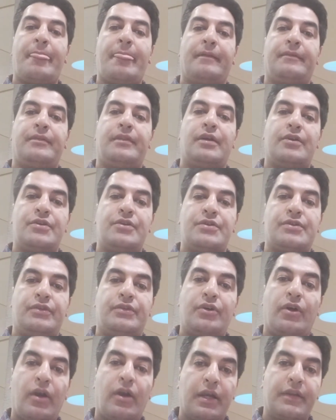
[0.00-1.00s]
there is a
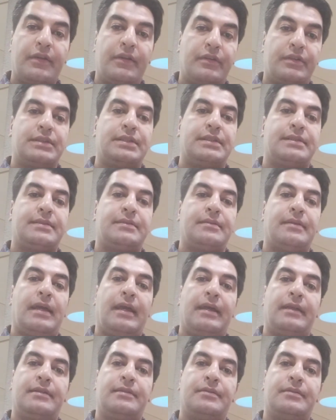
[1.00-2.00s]
darknesses,
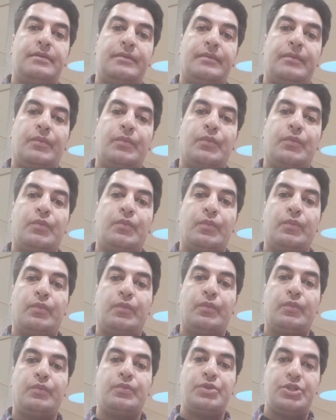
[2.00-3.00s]
and
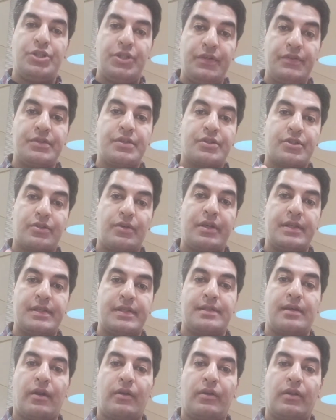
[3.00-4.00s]
Jesus Christ
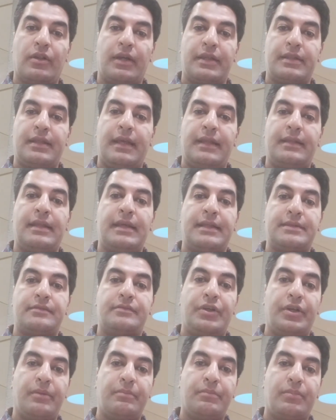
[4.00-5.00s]
is our light, and that's
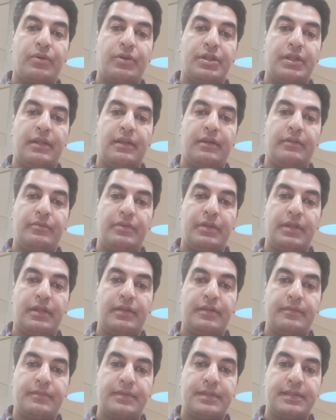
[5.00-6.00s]
very important. And we
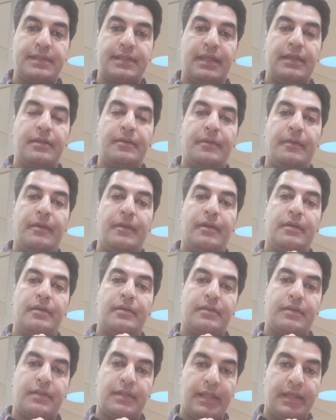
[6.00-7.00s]
stay
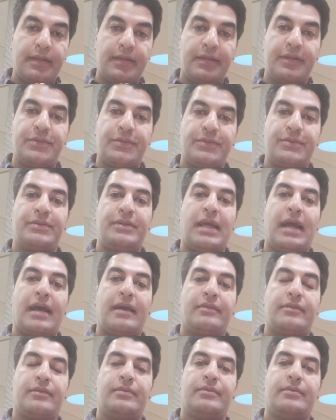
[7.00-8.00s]
cling into
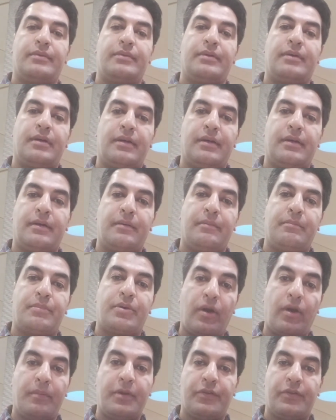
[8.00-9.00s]
that uh,
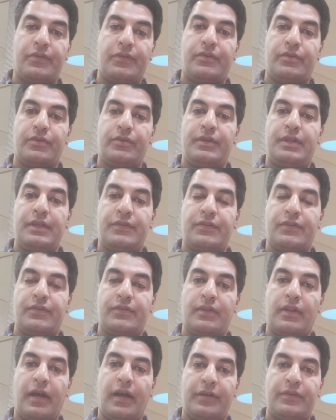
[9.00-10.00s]
promise, to
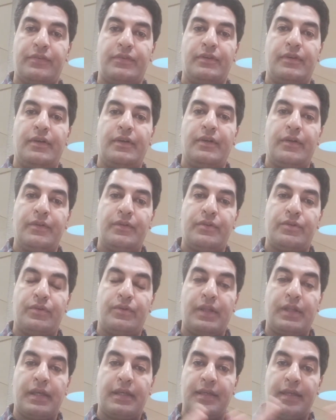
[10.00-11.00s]
this light, to
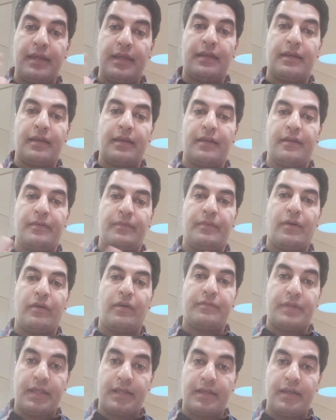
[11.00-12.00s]
the King
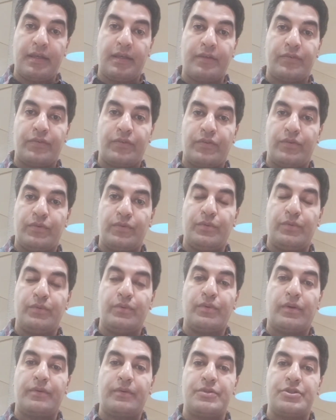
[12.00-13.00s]
of the Kings, to
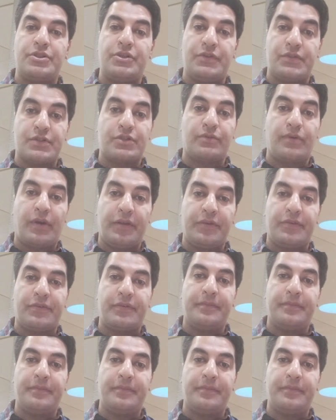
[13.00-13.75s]
Jesus Christ.